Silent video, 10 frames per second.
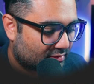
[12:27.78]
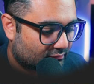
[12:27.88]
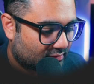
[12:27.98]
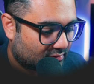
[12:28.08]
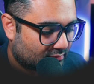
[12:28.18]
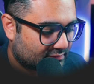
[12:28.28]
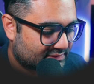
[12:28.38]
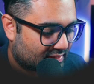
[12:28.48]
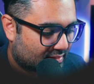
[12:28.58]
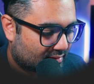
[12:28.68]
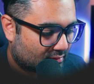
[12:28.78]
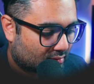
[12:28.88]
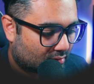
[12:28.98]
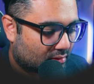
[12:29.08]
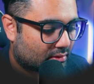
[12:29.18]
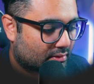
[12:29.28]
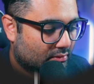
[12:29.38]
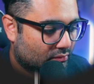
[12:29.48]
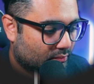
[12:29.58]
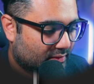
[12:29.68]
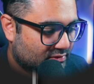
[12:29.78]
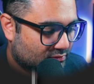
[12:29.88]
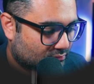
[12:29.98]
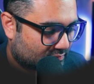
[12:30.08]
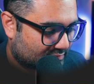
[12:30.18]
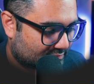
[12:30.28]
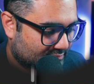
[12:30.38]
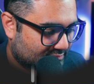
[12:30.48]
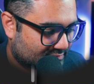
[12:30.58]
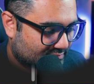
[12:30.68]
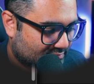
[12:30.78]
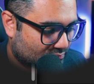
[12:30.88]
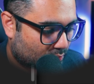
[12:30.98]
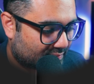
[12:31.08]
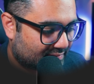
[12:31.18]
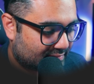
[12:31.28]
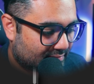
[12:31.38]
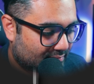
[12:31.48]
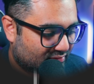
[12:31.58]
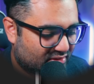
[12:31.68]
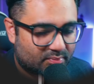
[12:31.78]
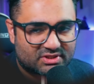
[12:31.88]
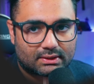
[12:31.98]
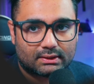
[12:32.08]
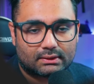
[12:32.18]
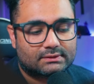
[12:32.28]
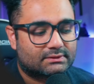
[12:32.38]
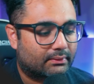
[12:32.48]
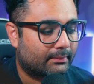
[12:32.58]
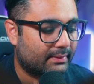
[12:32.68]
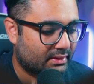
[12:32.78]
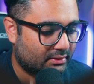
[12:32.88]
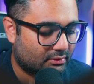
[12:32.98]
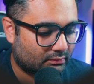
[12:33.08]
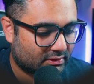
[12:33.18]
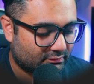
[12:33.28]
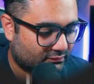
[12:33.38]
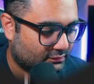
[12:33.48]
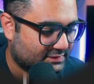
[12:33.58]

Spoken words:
Windows, and our Ubuntu is 30% done. So we'll give it a few